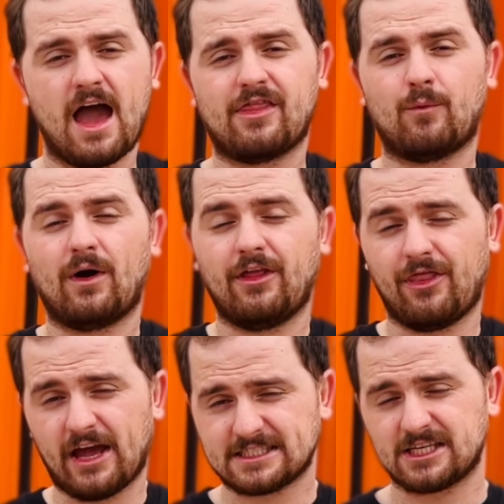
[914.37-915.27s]
And then what the
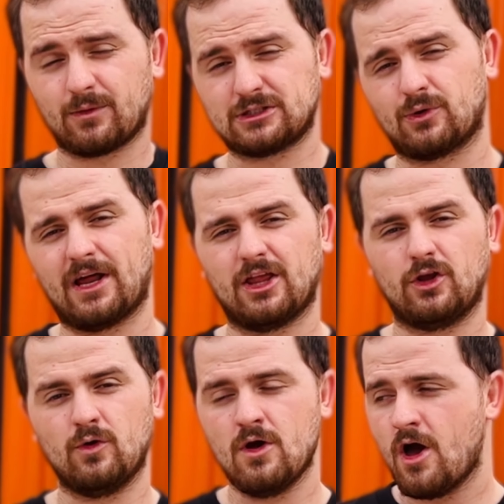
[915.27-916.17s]
next thing what you want to
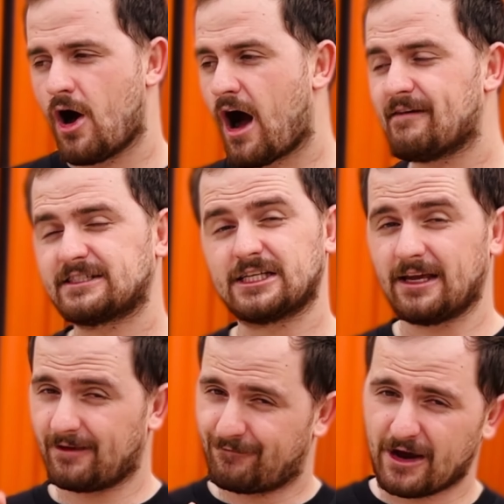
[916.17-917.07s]
do, obviously
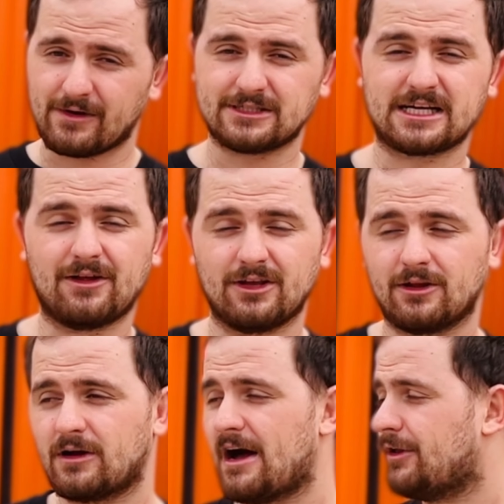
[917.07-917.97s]
it varies county to
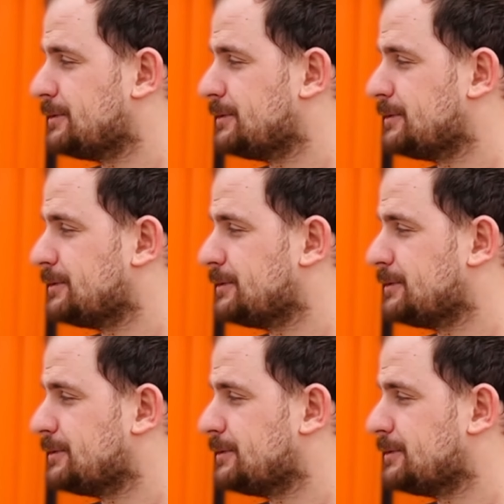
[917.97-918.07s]
county.